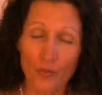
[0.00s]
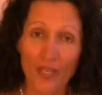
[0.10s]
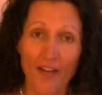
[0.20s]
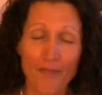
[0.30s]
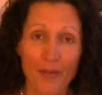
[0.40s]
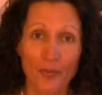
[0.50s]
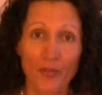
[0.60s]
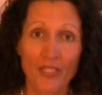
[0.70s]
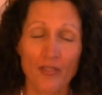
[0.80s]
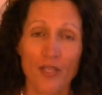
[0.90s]
we have
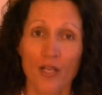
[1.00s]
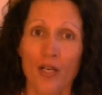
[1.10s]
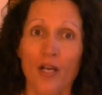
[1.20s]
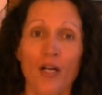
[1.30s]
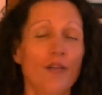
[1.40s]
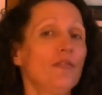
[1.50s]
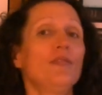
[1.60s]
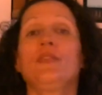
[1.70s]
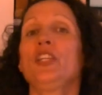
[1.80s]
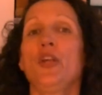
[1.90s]
memories of,
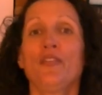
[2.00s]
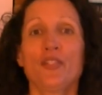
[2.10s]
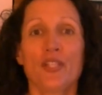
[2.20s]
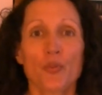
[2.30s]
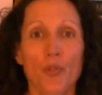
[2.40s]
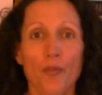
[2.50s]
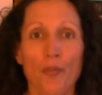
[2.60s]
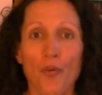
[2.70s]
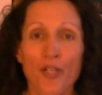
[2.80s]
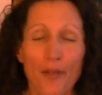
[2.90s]
ever since we were
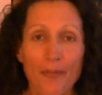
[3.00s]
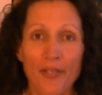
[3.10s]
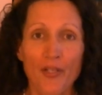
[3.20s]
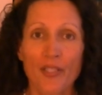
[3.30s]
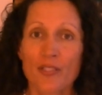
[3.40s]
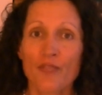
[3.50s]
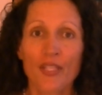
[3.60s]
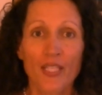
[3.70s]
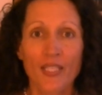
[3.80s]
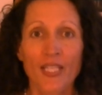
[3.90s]
born, our parents
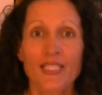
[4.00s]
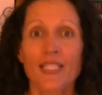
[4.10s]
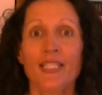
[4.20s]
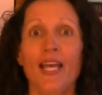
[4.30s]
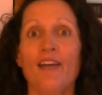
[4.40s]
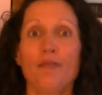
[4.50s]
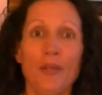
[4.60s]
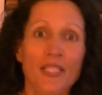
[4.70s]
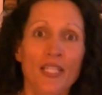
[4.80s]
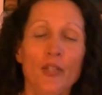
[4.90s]
thinking they didn't have
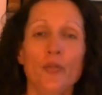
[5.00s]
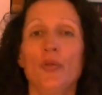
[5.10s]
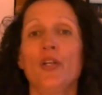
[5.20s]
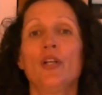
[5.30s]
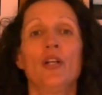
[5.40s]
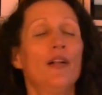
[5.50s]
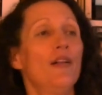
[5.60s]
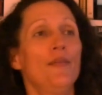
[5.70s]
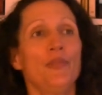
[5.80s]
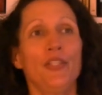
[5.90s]
money, or,
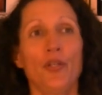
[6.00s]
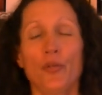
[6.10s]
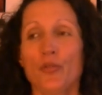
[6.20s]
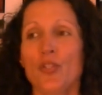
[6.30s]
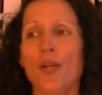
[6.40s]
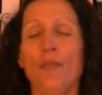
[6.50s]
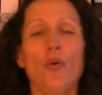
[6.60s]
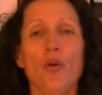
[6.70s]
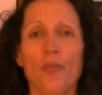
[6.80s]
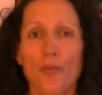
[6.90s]
some
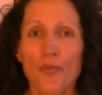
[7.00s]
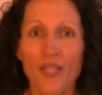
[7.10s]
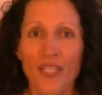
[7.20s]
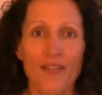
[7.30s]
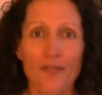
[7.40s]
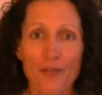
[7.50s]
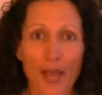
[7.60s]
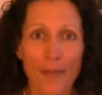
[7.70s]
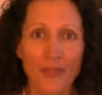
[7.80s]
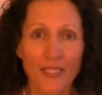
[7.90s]
horrible thing in the
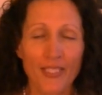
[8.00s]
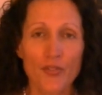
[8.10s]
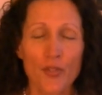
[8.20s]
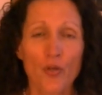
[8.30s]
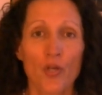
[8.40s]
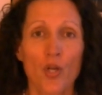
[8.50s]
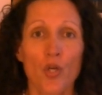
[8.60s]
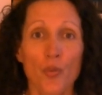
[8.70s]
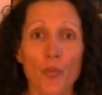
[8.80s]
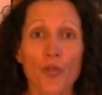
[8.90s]
family. So
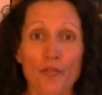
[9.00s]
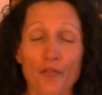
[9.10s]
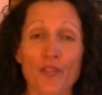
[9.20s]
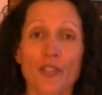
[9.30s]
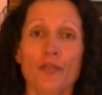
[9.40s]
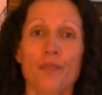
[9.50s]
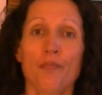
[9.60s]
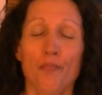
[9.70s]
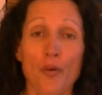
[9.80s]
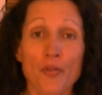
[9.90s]
we're filled
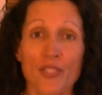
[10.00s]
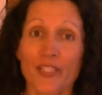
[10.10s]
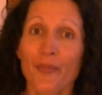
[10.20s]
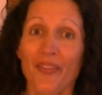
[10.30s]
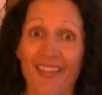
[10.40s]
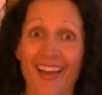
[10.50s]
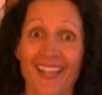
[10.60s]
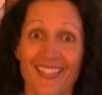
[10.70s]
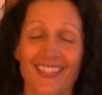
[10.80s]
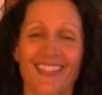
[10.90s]
mostly with
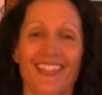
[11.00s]
that.